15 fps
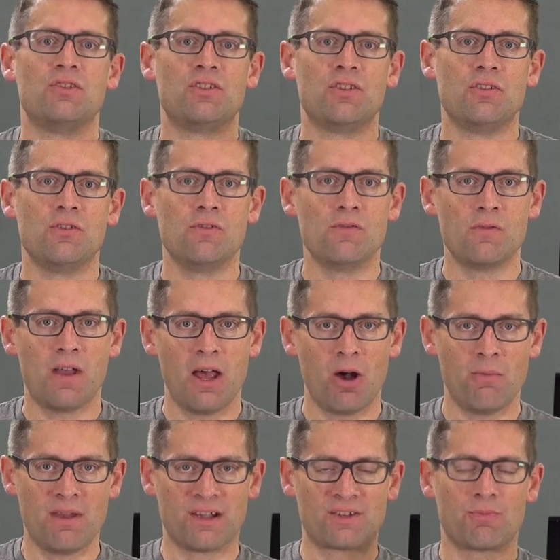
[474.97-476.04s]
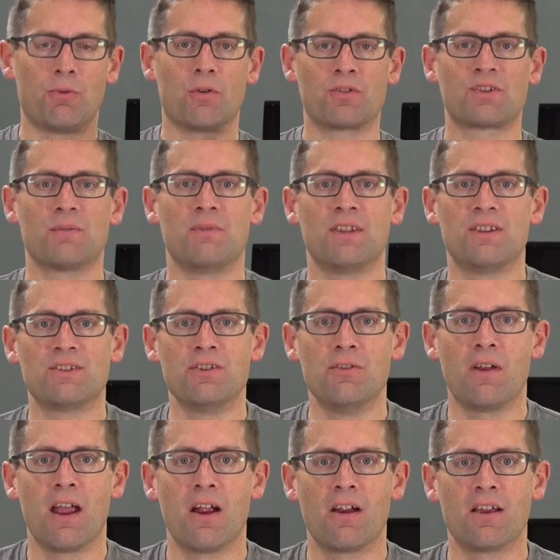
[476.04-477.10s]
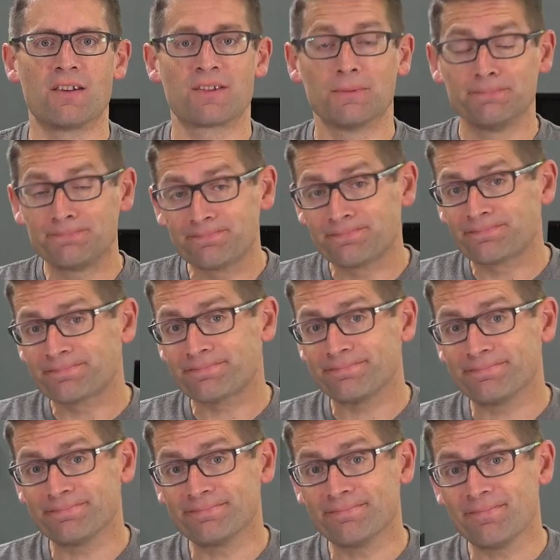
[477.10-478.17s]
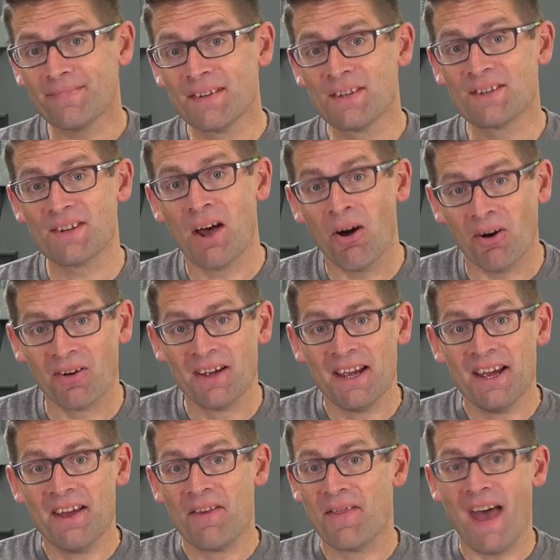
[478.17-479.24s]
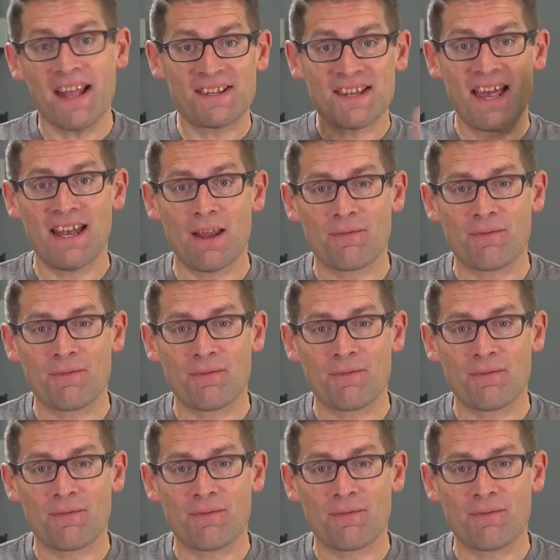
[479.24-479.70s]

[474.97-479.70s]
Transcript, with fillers: to help me explore some of these new areas. So that's it.